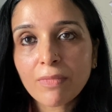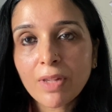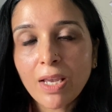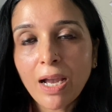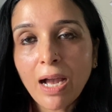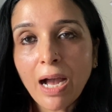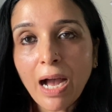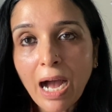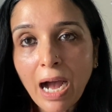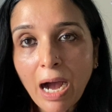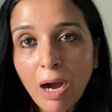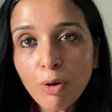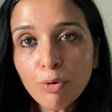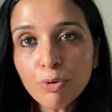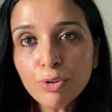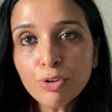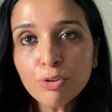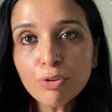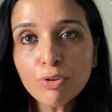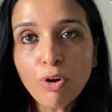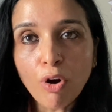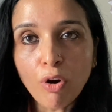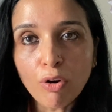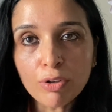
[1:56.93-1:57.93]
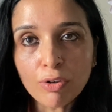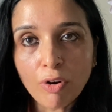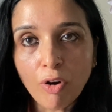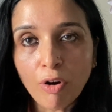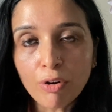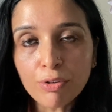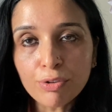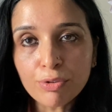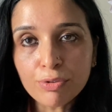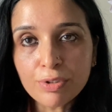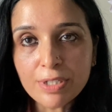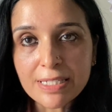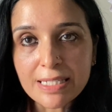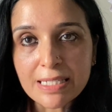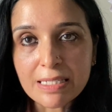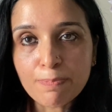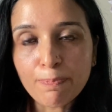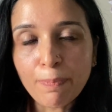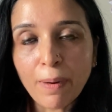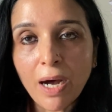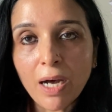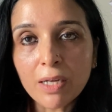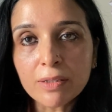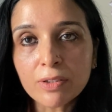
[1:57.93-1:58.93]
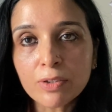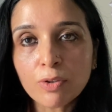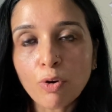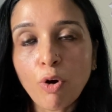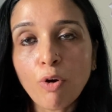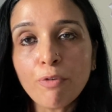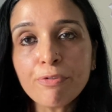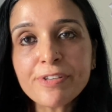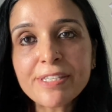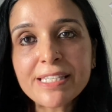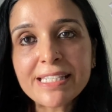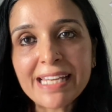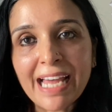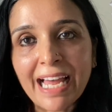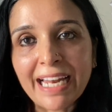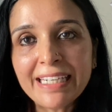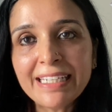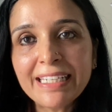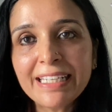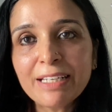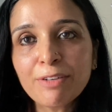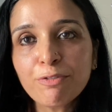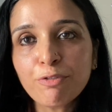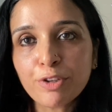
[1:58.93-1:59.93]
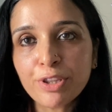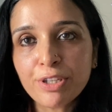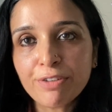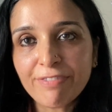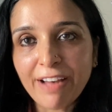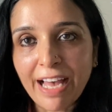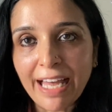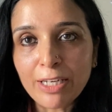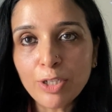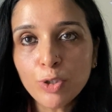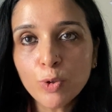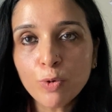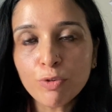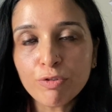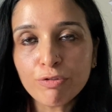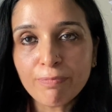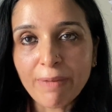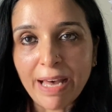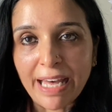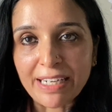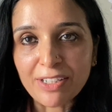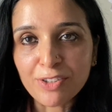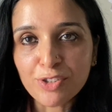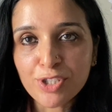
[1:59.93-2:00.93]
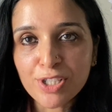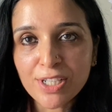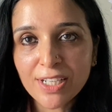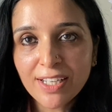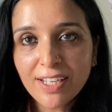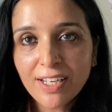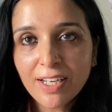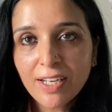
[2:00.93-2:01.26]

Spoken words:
how you got onto this path of standing for the value of marriage.